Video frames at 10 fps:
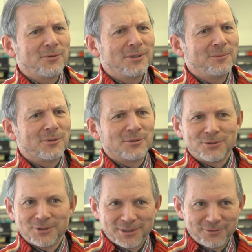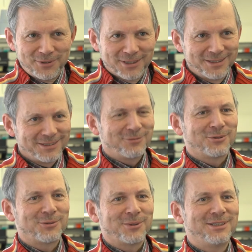with him. Also, he's in Vienna
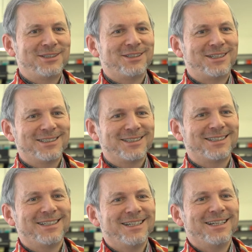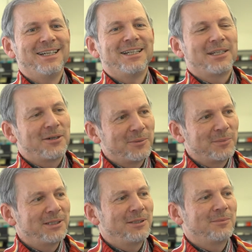for twenty years. Now I
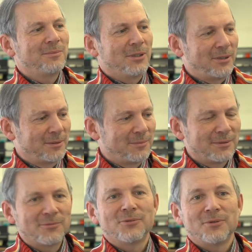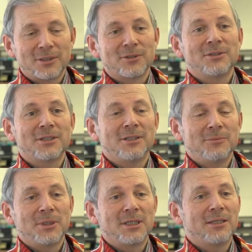met him, or I contacted
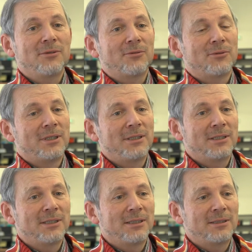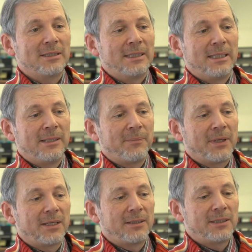him again through internet,
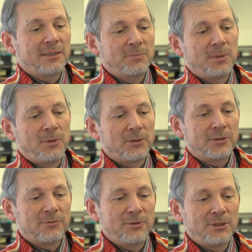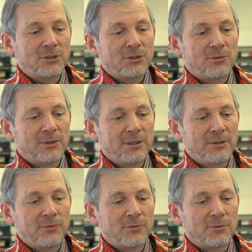and his bibliography is showing,
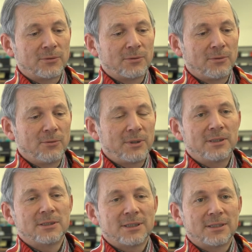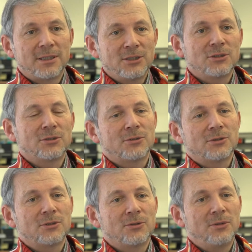if you look at the citations or
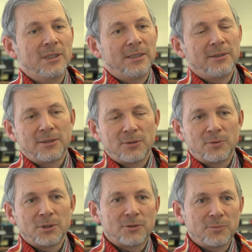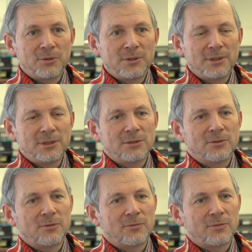so, that there were communities
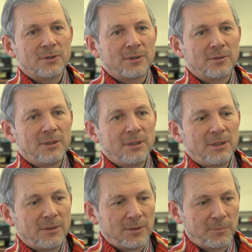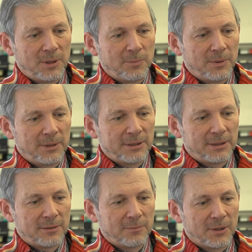of uh, the people
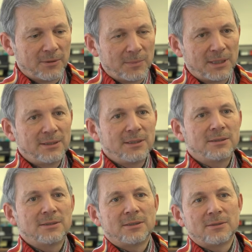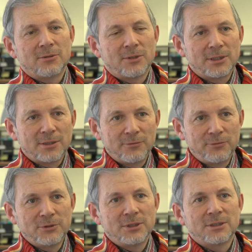in mathematics, in theoretical
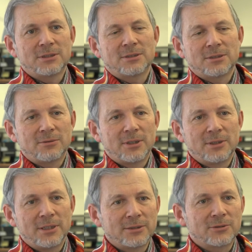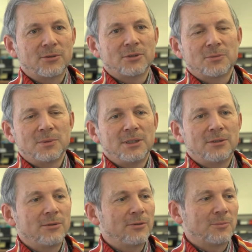physics, around Alex Grossman,
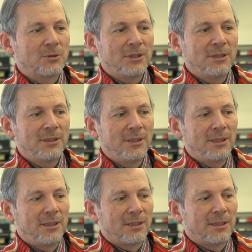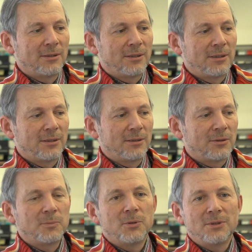Ingrid Daubechies, and the, the
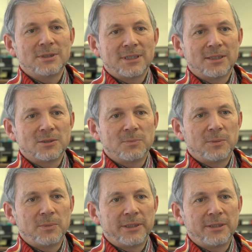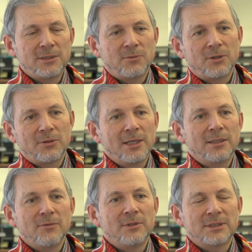computer science people. And these were
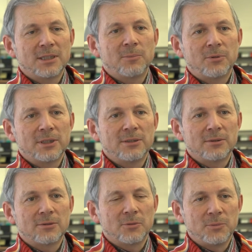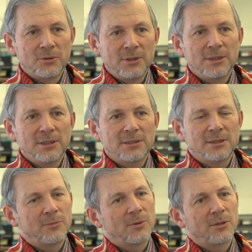relatively separated communities.
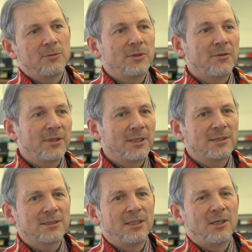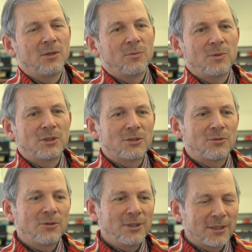They were doing things which
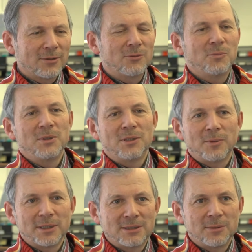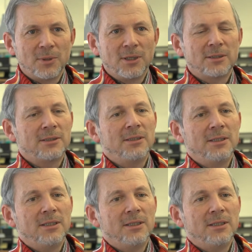turned out to be quite similar.